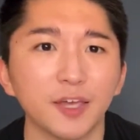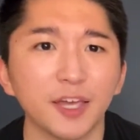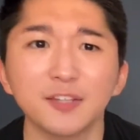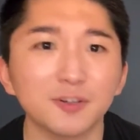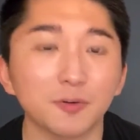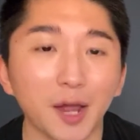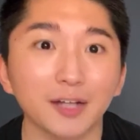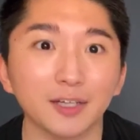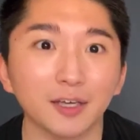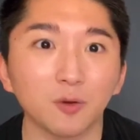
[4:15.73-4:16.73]

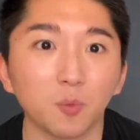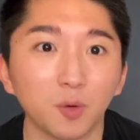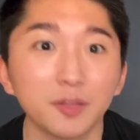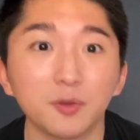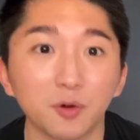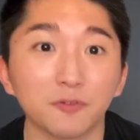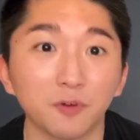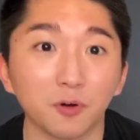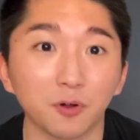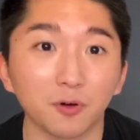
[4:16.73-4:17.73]
interacting with your
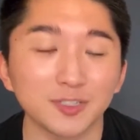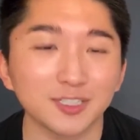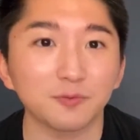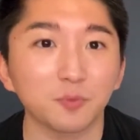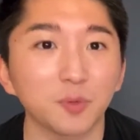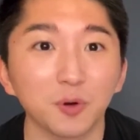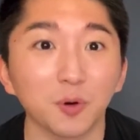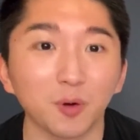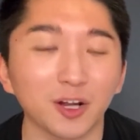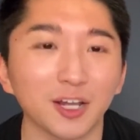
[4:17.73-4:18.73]
photos and with your
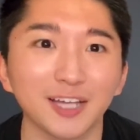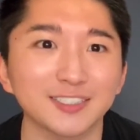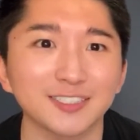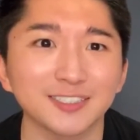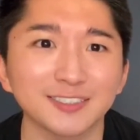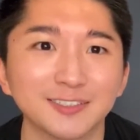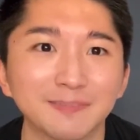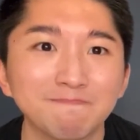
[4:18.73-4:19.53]
work is just